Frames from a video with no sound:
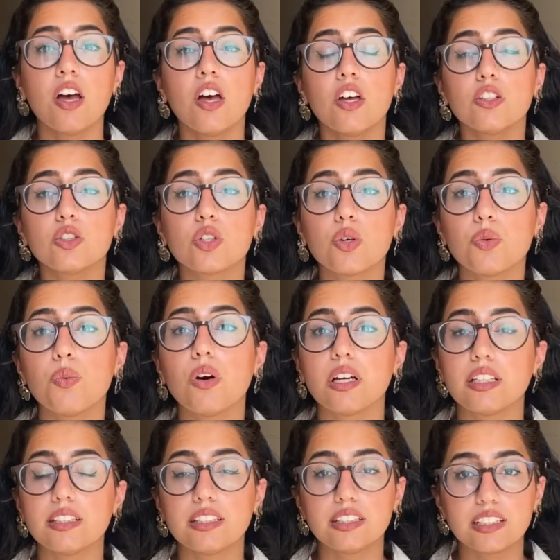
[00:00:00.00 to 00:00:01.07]
So what
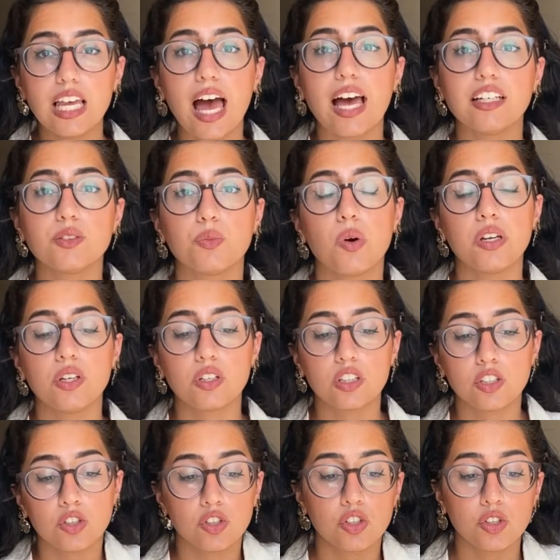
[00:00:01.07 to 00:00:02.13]
you can
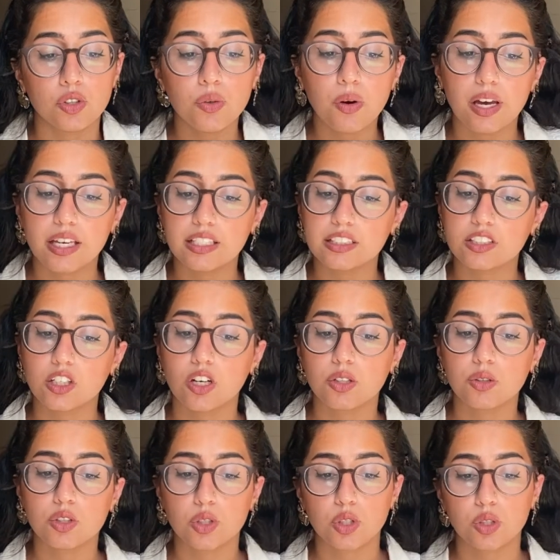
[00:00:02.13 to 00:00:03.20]
do is go
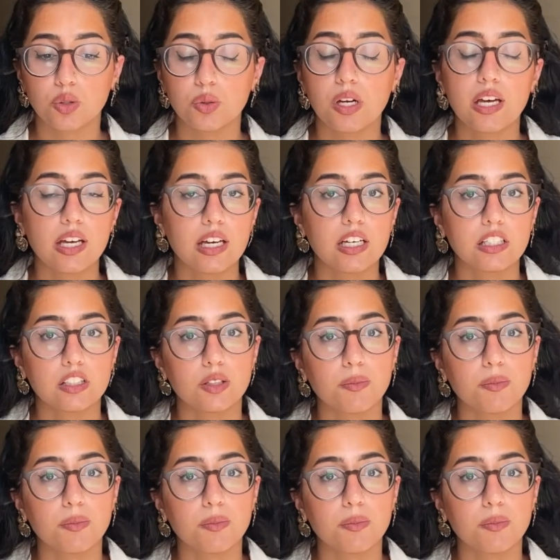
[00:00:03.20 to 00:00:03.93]
to some